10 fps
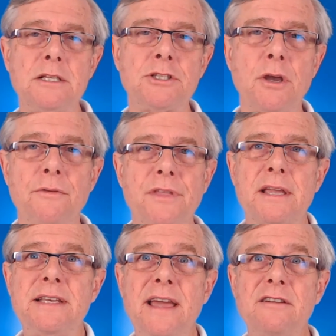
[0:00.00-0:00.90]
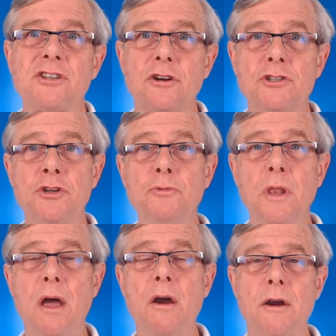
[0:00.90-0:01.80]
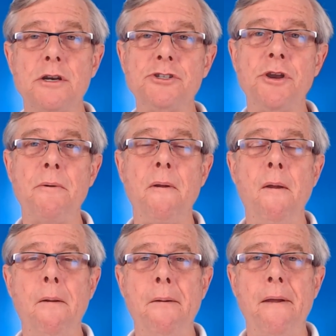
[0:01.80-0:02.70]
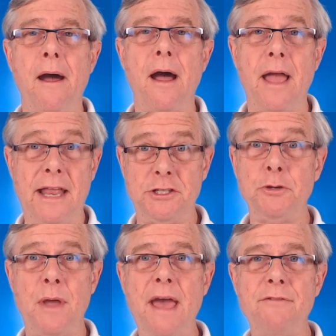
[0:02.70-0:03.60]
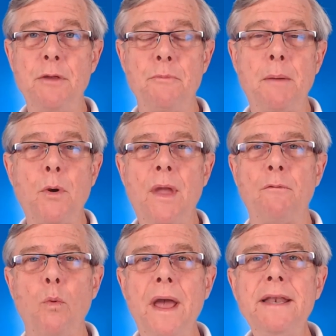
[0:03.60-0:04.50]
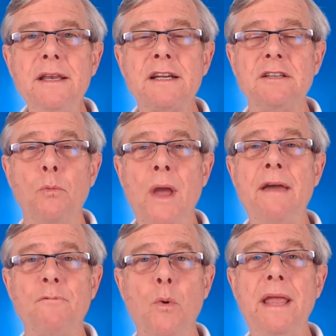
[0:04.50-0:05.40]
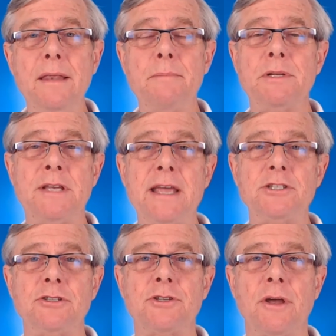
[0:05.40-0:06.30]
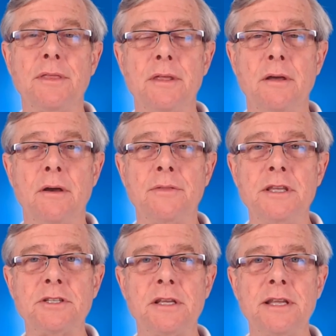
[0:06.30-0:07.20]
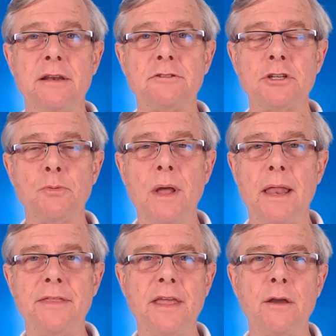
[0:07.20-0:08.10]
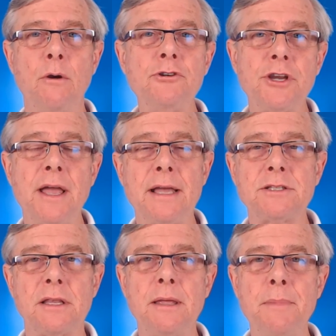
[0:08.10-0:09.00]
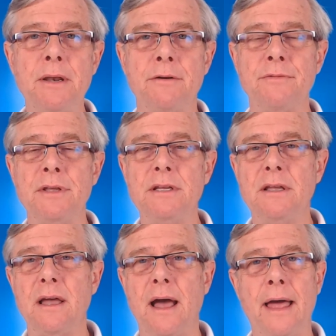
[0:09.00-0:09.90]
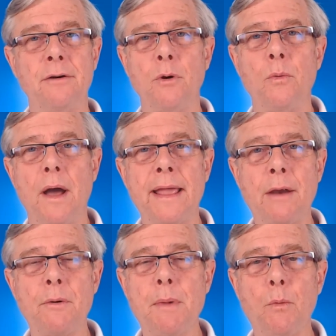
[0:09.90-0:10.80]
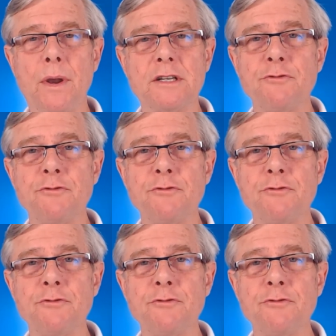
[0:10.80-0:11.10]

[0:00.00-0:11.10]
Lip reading: So if the containers are too large and too heavy, remember we have weight limitations on these containers as well. I think OSHA has a limit of, I can't remember what it